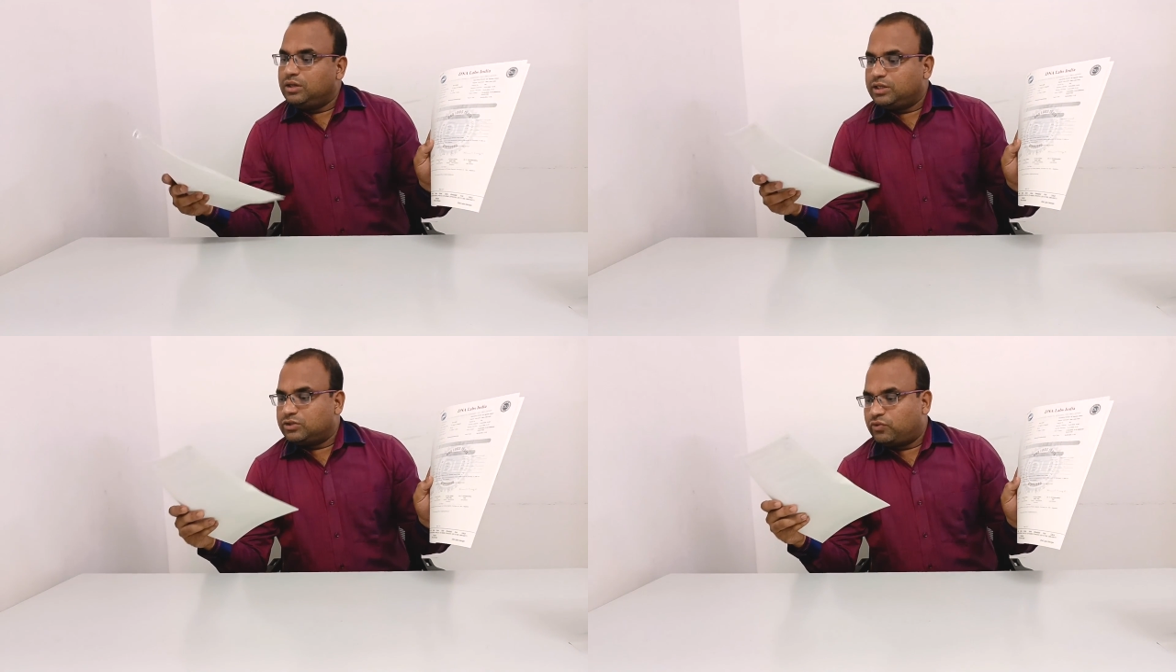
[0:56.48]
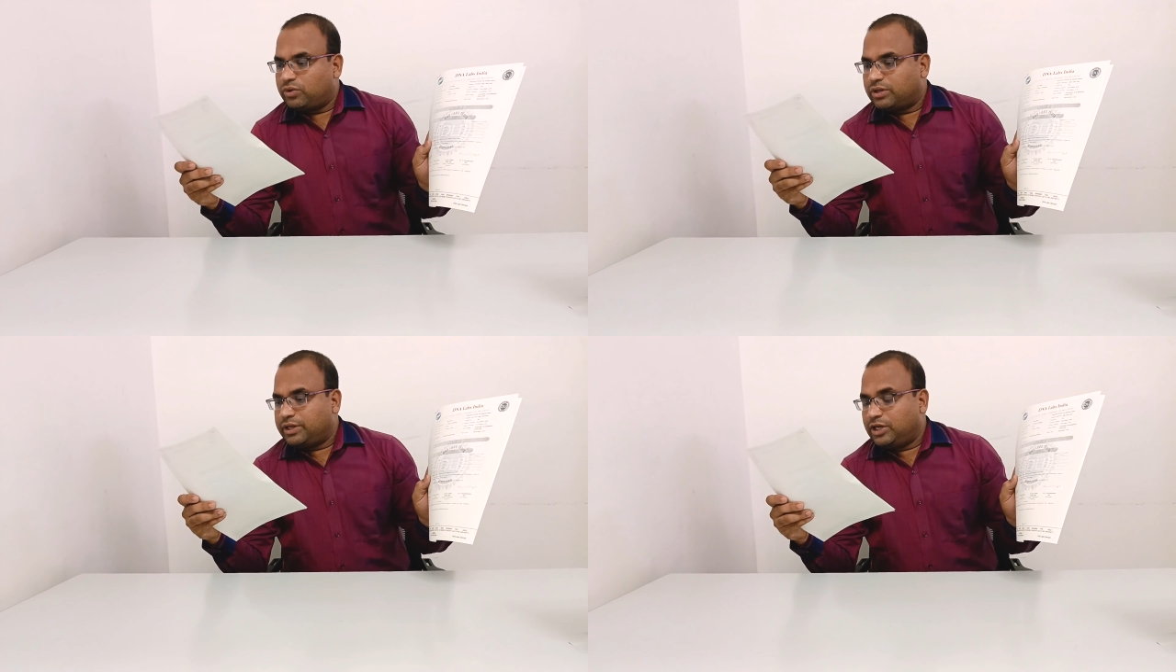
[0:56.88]
is
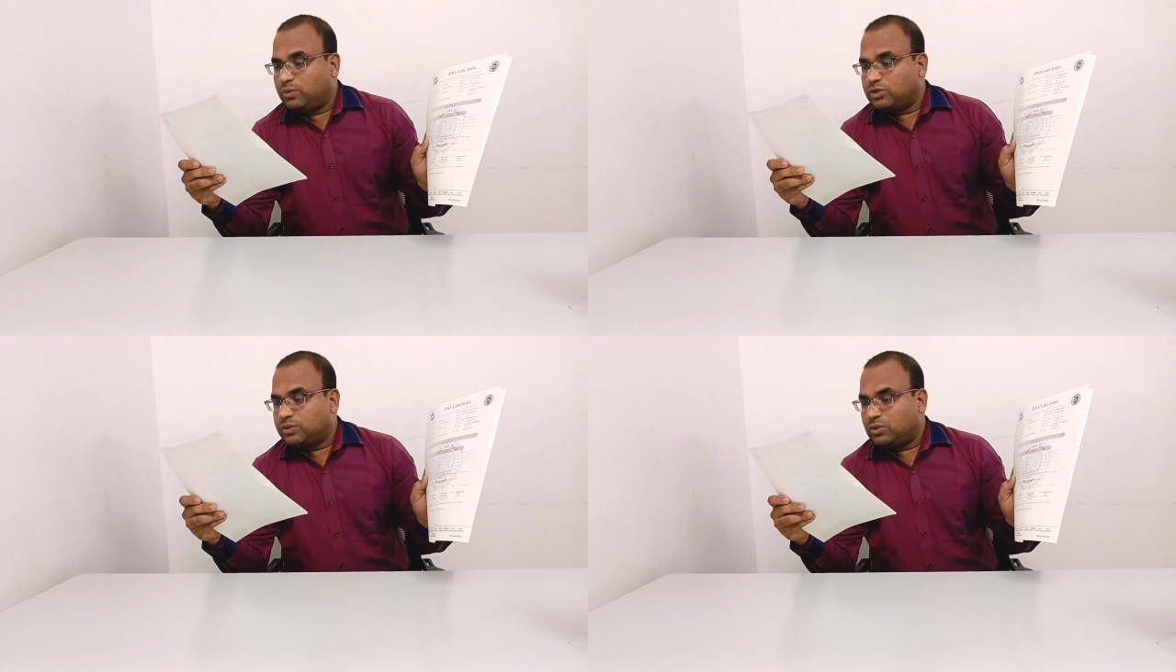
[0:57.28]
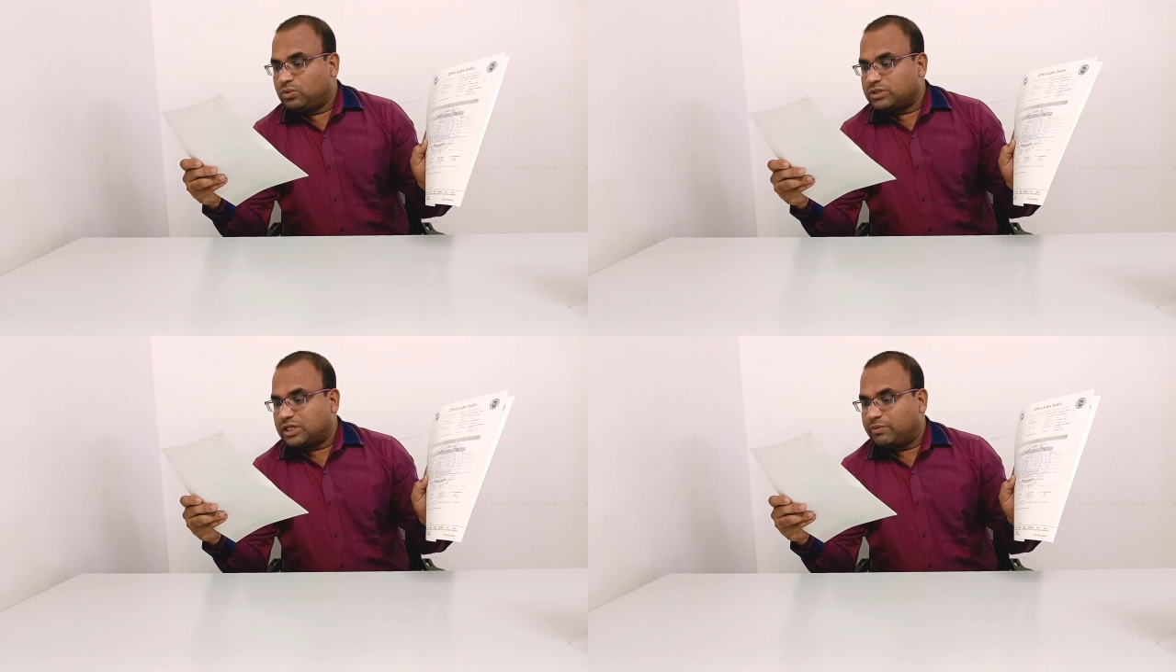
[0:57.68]
for the individual who
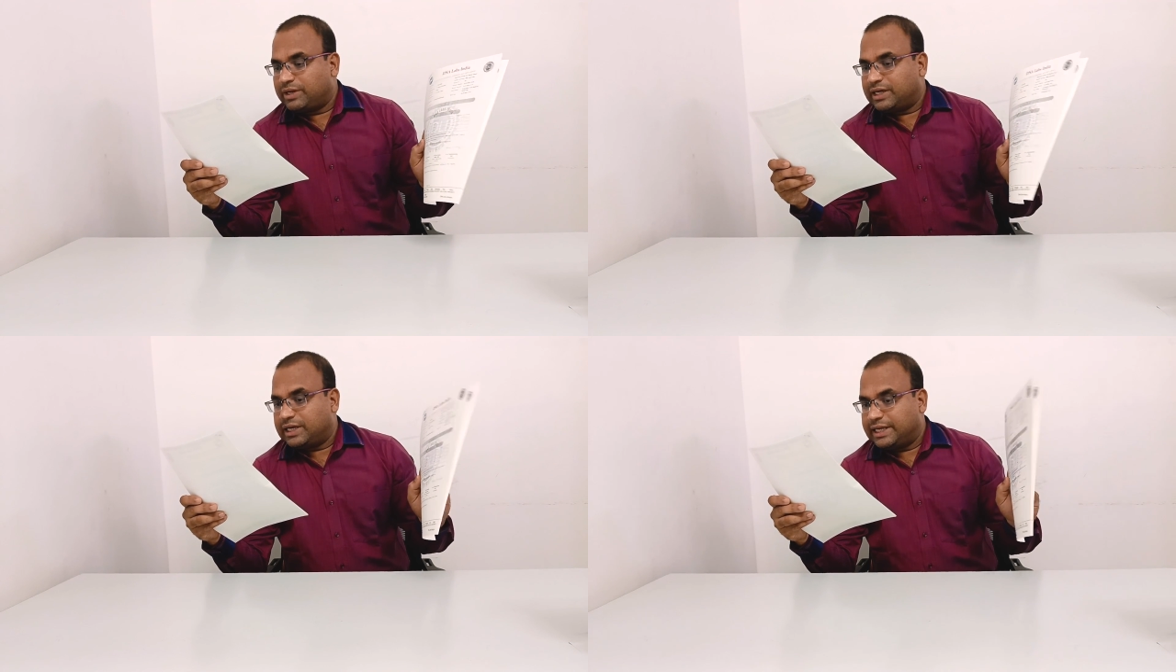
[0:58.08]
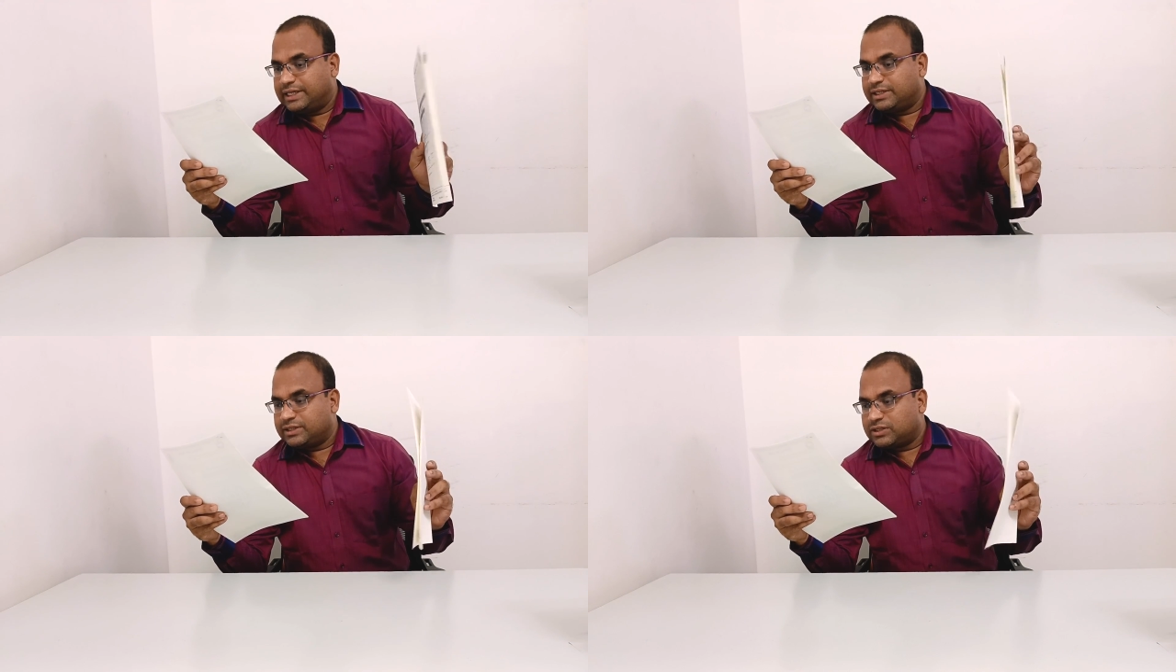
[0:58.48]
is having a high
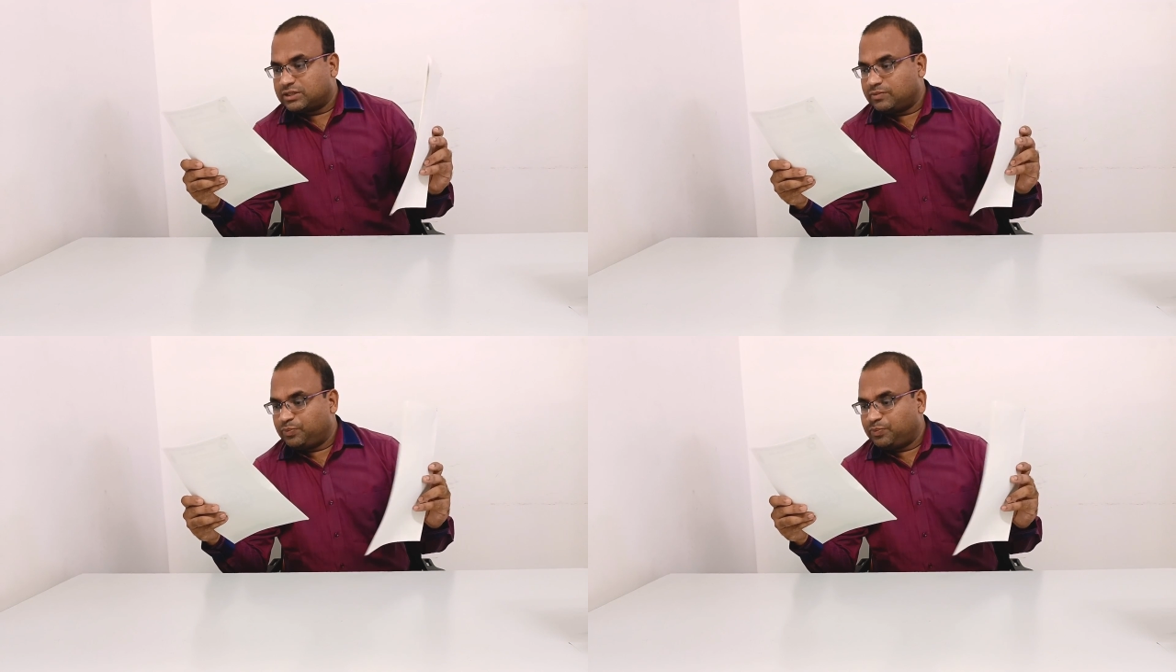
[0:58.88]
risk,